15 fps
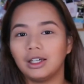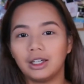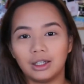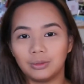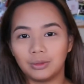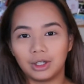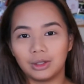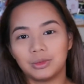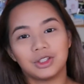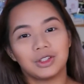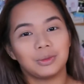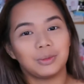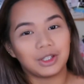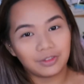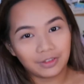I'm just
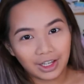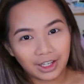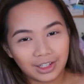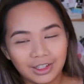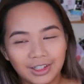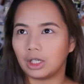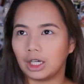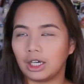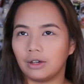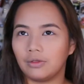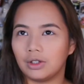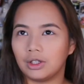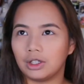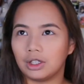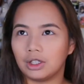a big fan. I
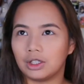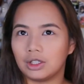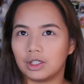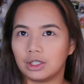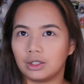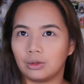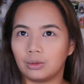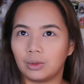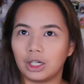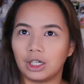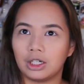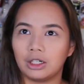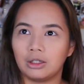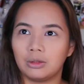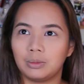haven't done this in a
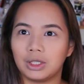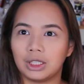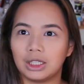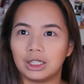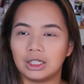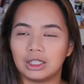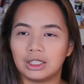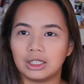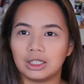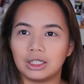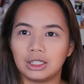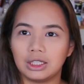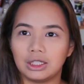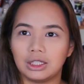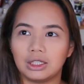while, but
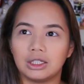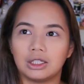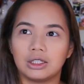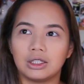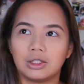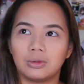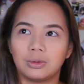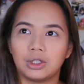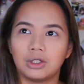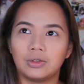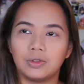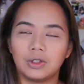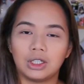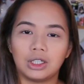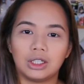this is one
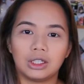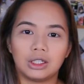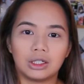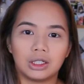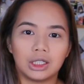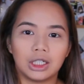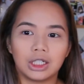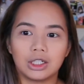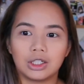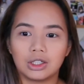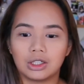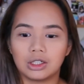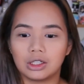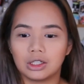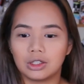of the
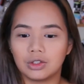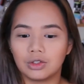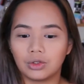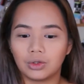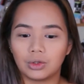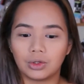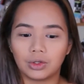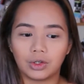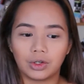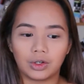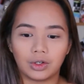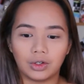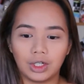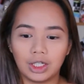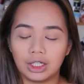collections
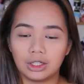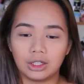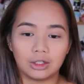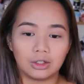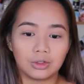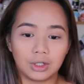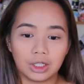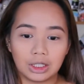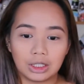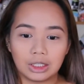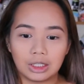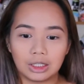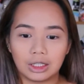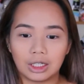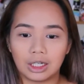or anything
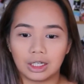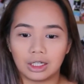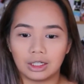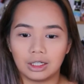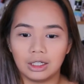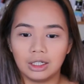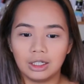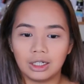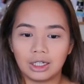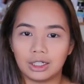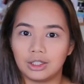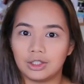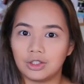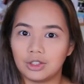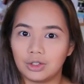trending that I
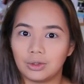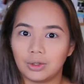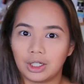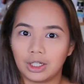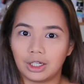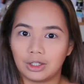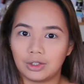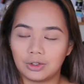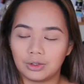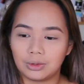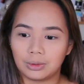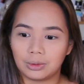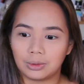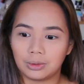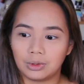just knew I had
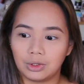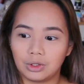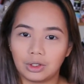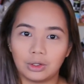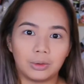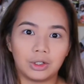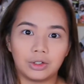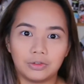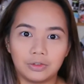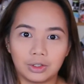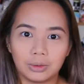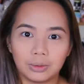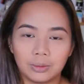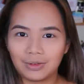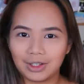to go with the
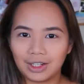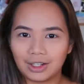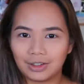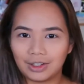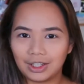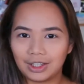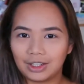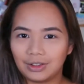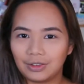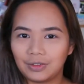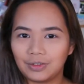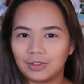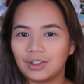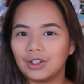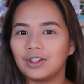flow. Without any
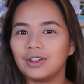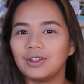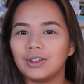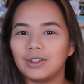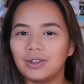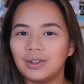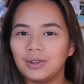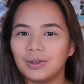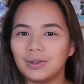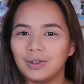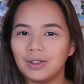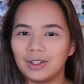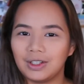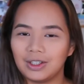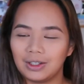further ado,
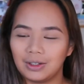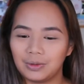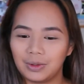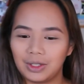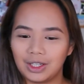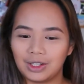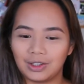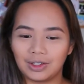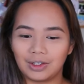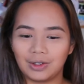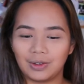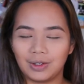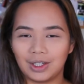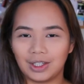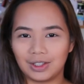we are
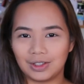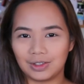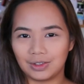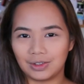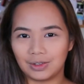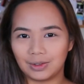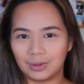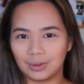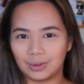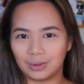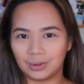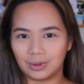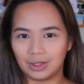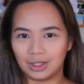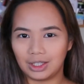going to
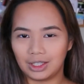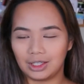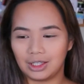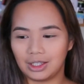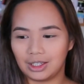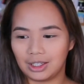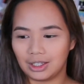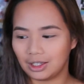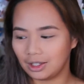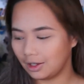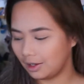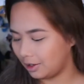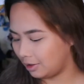do the...